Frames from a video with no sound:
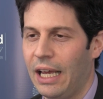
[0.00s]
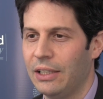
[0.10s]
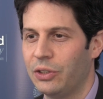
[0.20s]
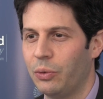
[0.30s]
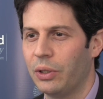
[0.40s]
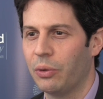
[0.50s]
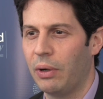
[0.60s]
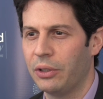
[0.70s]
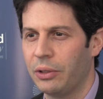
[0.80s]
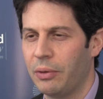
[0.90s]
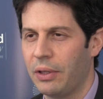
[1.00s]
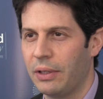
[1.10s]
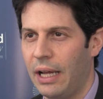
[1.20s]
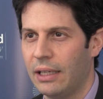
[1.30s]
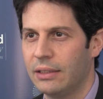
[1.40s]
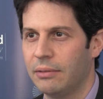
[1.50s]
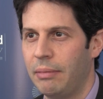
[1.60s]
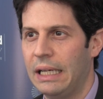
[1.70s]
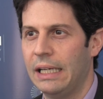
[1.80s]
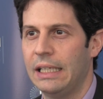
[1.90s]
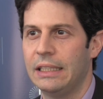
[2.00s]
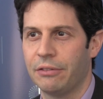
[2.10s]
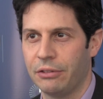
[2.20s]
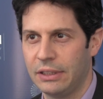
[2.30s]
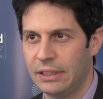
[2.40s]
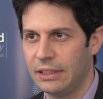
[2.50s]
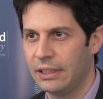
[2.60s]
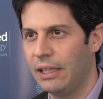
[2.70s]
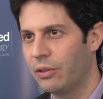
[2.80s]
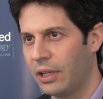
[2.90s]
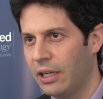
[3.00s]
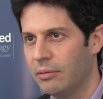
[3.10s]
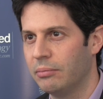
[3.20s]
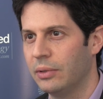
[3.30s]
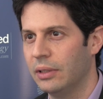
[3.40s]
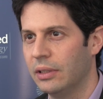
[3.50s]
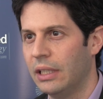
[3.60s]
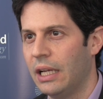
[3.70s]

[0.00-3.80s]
And so we were wondering whether that made any differences in outcome,